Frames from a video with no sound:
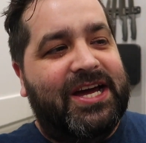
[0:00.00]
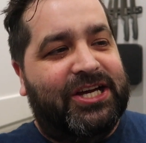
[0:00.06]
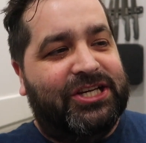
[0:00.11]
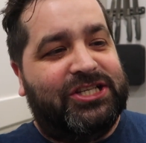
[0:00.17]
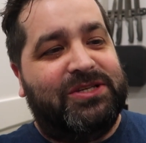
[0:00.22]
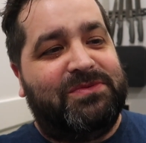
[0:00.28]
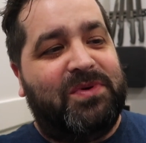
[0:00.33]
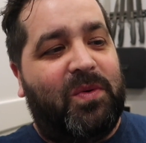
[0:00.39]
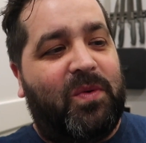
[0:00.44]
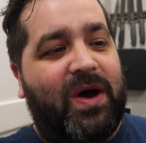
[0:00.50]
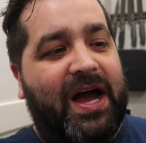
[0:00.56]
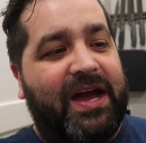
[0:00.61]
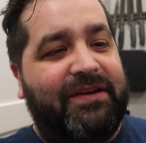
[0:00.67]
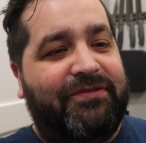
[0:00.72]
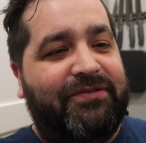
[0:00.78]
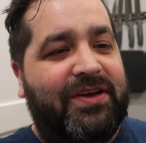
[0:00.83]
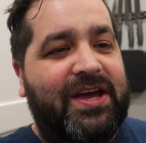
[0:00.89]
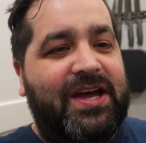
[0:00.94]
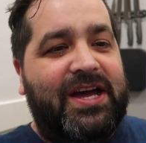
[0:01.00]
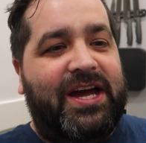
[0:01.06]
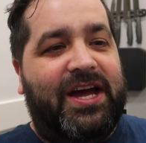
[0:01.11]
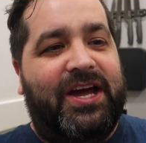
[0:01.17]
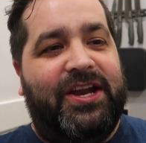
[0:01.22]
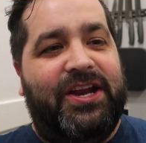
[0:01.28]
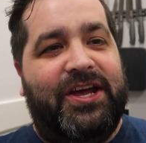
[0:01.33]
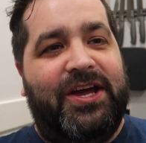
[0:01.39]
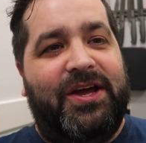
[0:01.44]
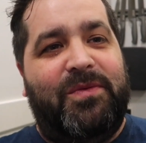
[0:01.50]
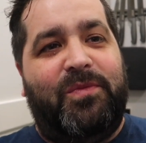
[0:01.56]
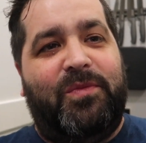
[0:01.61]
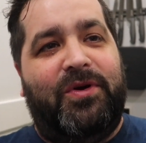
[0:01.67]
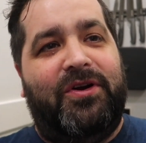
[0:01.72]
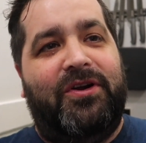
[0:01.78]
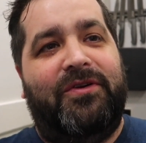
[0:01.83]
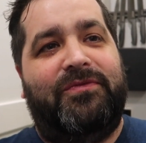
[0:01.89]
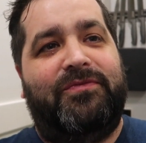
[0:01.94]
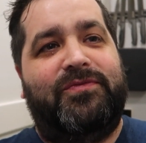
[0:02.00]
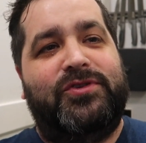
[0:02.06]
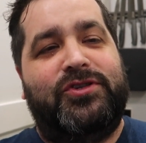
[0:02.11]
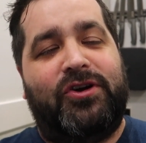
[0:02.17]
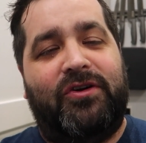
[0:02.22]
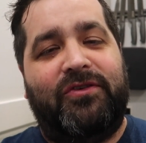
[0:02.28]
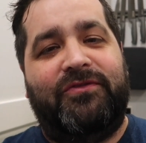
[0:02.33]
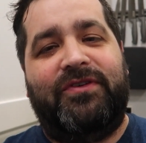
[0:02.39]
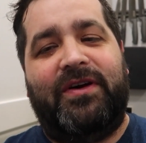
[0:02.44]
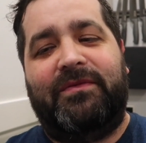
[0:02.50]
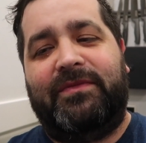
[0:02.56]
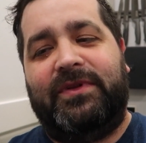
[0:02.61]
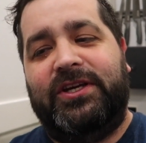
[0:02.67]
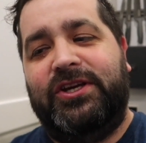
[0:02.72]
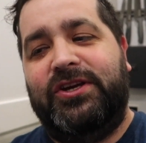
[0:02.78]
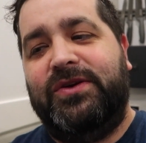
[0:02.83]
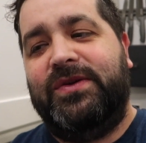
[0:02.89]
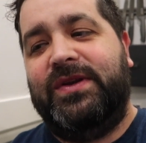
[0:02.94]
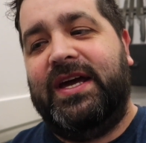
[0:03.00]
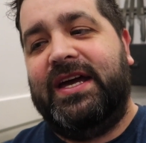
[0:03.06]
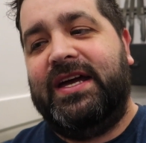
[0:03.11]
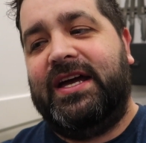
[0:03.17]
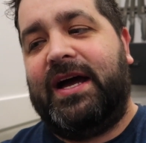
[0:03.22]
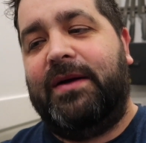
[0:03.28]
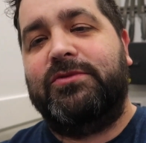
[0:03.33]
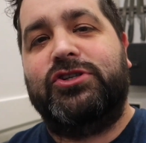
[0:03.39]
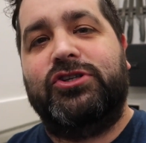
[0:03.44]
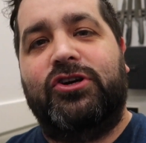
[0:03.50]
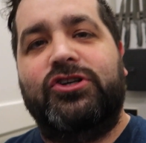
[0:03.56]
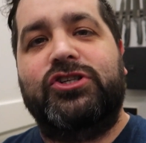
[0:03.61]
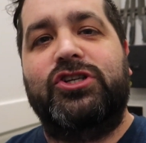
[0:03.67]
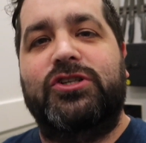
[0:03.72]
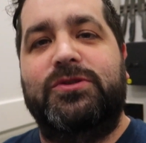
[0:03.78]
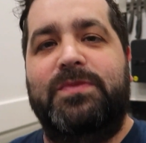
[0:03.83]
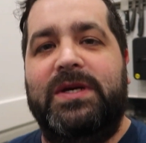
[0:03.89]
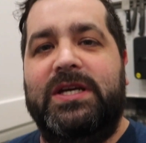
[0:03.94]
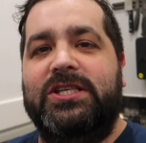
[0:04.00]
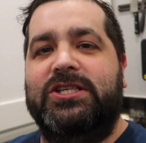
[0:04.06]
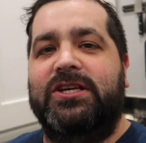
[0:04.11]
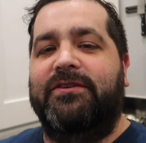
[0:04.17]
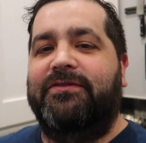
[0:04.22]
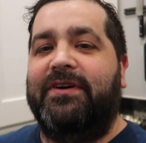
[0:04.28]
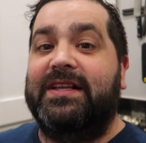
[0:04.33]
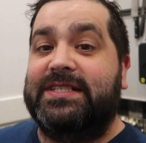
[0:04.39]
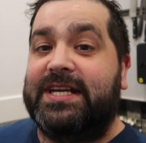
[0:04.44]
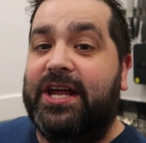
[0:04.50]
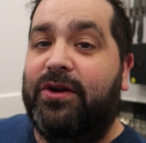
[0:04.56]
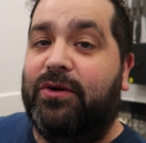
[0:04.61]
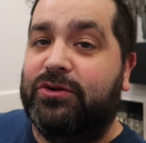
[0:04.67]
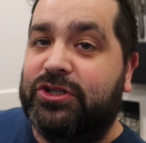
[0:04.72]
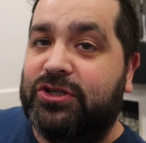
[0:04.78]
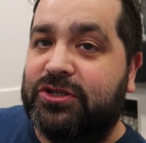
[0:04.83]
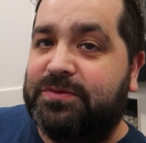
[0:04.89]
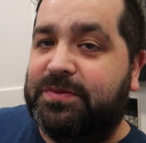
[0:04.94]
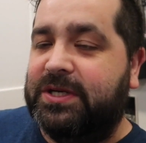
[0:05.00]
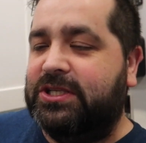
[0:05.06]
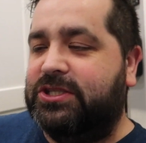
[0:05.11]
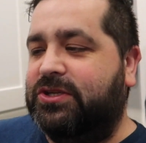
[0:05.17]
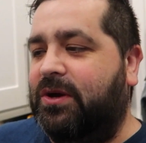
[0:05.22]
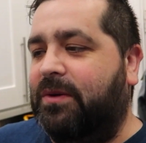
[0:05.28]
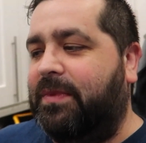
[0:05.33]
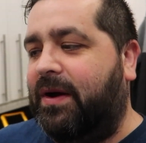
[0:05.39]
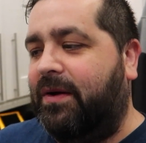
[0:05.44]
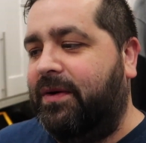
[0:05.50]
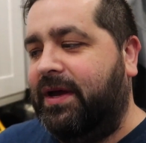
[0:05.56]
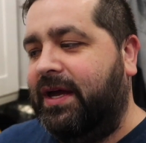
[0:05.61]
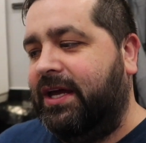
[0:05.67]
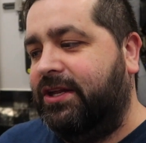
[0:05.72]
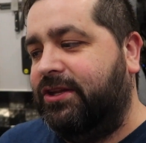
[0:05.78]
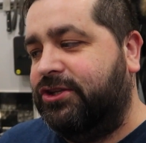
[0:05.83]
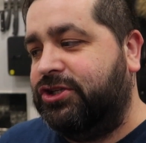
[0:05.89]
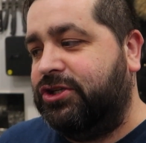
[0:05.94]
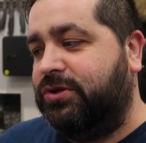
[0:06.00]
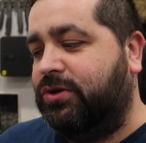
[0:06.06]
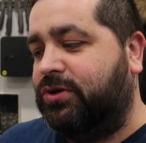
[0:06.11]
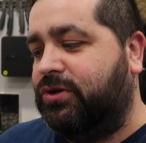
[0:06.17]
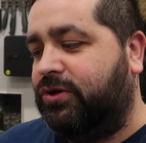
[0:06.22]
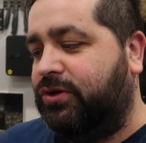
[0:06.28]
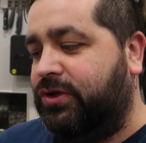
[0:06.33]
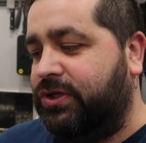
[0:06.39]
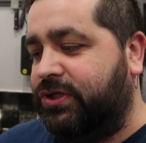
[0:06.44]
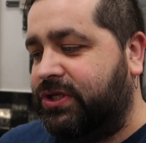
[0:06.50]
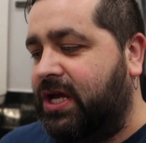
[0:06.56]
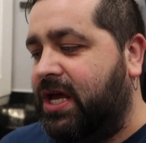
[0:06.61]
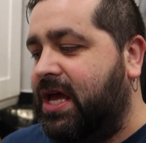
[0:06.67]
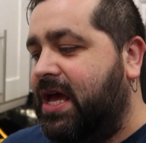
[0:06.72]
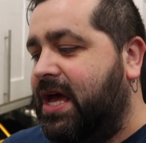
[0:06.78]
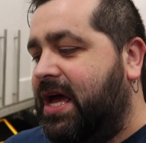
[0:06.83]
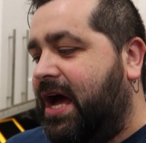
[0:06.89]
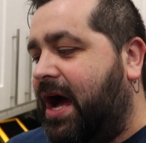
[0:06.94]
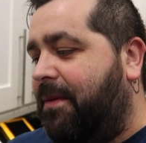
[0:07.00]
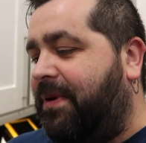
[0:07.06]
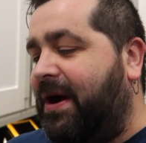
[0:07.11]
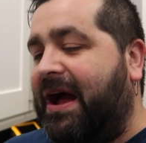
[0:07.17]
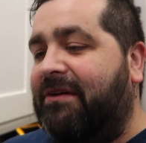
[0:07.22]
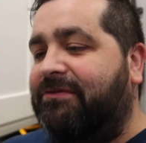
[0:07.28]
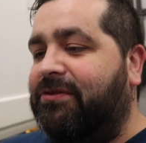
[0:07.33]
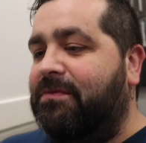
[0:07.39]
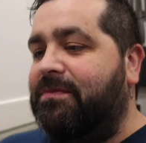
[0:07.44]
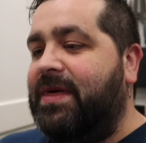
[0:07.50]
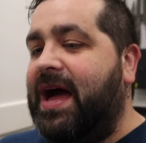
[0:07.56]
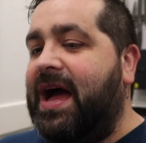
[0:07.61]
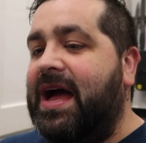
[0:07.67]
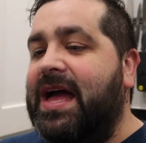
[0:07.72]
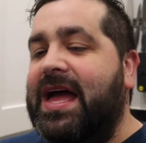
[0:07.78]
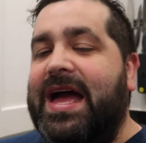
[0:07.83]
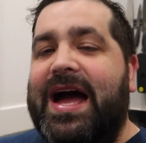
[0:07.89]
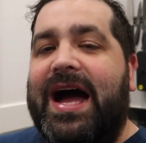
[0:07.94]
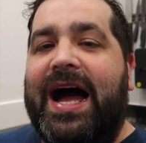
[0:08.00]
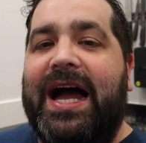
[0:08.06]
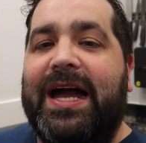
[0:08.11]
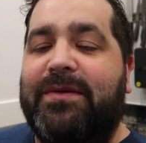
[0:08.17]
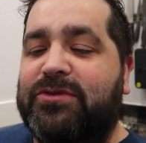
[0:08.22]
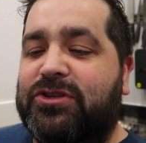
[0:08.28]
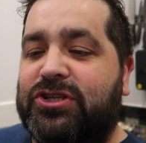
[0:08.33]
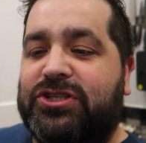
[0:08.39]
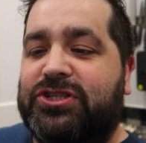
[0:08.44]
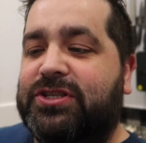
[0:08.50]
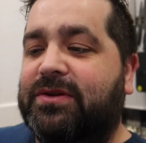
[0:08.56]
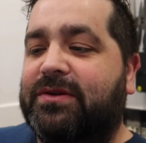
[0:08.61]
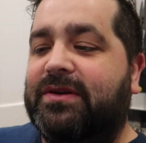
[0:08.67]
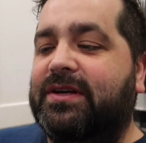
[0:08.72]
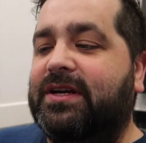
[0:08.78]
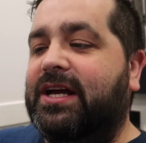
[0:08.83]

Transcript: She's my wife, and um, we're a strong family unit. I'm sure she'll speak to you. In fact, I know she'll speak to you about it in due course. Apart from that, I'm just